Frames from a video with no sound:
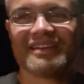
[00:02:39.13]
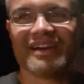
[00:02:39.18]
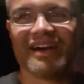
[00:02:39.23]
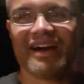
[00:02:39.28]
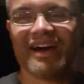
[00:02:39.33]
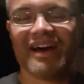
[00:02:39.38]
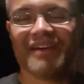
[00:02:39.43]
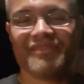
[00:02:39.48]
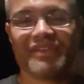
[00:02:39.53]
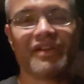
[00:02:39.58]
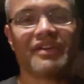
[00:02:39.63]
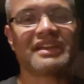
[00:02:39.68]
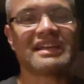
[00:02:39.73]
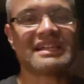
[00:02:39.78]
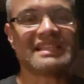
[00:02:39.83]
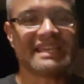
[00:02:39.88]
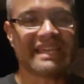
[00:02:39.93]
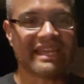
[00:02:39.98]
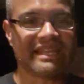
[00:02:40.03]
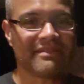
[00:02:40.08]
uh, very
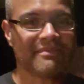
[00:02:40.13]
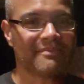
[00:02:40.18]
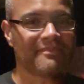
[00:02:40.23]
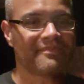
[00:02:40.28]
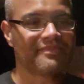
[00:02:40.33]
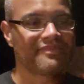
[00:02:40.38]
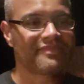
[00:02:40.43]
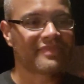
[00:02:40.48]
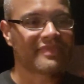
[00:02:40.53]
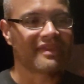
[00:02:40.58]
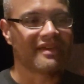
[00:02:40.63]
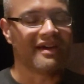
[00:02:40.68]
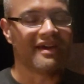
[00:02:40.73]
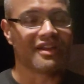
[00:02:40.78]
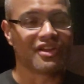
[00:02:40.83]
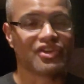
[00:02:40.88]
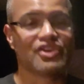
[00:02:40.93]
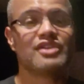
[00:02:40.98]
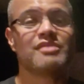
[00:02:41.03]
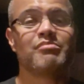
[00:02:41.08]
clean,
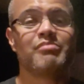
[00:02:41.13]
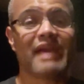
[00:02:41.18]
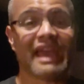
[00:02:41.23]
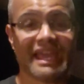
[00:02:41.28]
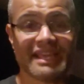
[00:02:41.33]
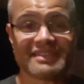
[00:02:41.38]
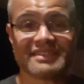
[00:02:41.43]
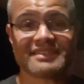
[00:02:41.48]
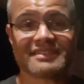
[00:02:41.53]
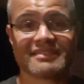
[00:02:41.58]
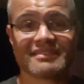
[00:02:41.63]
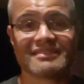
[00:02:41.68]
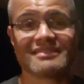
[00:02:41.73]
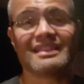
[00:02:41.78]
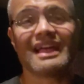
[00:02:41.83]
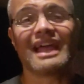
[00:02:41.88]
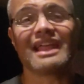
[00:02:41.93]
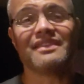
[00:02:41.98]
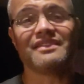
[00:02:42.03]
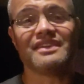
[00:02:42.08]
uh, good bass.
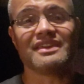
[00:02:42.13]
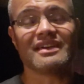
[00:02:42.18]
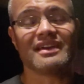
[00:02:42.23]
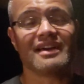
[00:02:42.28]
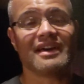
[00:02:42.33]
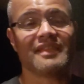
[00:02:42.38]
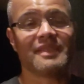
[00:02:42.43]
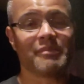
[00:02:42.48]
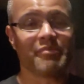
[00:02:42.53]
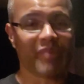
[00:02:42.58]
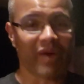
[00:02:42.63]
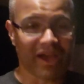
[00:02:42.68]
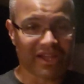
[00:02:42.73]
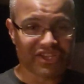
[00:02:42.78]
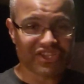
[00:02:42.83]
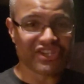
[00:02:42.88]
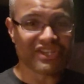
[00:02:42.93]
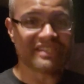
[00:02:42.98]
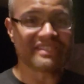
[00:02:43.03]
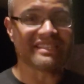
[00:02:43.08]
A lot of the uh, the
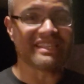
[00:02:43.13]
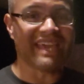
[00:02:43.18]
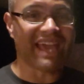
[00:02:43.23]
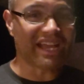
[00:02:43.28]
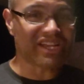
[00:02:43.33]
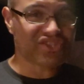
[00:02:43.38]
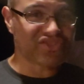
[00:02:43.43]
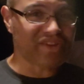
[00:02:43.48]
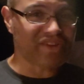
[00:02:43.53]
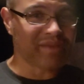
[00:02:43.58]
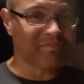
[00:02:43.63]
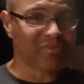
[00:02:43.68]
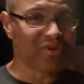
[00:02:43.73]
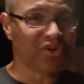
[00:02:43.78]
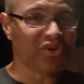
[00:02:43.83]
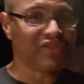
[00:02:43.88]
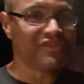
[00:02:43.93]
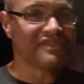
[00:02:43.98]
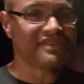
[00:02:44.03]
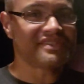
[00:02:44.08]
punches and the X-ray
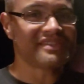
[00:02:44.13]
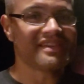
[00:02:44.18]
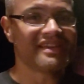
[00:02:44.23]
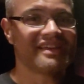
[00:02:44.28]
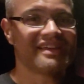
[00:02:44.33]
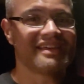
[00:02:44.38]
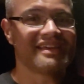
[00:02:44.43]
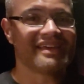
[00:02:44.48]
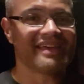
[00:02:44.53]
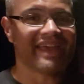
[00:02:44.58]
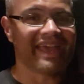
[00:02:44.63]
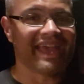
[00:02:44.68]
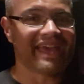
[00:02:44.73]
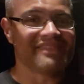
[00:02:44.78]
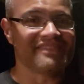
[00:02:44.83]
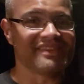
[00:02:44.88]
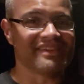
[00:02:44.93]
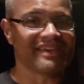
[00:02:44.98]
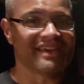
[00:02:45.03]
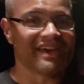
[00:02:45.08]
moves
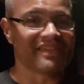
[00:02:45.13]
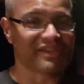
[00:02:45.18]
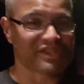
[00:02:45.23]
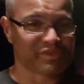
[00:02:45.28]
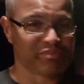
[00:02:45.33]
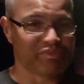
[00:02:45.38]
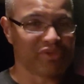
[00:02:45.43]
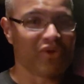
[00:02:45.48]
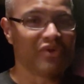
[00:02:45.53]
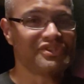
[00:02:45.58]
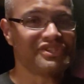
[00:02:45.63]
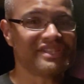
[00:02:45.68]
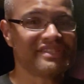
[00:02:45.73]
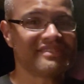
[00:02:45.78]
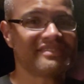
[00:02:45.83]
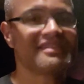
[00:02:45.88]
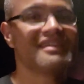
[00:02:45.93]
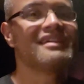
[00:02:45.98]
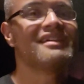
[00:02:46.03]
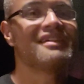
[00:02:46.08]
and the, uh, the,
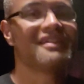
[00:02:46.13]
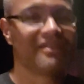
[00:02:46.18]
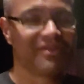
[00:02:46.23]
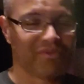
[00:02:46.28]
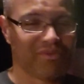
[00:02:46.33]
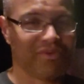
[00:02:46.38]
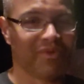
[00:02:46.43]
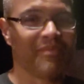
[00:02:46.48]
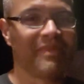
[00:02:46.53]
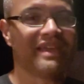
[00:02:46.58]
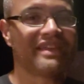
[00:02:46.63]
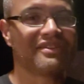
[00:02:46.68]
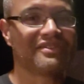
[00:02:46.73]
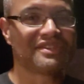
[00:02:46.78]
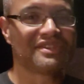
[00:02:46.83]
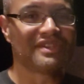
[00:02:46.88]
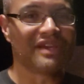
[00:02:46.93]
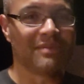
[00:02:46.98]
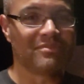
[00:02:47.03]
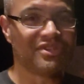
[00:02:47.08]
explosions will make your
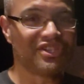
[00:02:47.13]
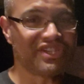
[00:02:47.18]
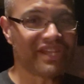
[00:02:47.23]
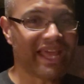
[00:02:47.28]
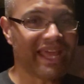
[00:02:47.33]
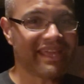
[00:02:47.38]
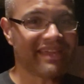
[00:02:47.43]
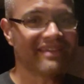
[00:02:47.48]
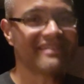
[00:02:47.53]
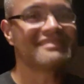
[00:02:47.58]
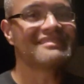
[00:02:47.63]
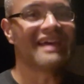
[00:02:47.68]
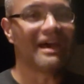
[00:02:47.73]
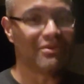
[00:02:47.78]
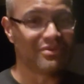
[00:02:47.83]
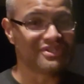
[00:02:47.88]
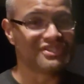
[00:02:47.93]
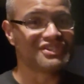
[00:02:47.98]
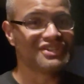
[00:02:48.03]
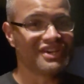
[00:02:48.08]
sub shake.
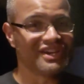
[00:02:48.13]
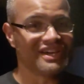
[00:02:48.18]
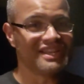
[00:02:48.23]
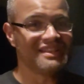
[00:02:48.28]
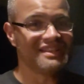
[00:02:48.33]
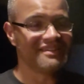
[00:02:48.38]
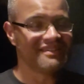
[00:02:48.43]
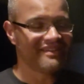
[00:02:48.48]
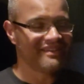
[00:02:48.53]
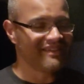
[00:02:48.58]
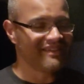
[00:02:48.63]
That was good.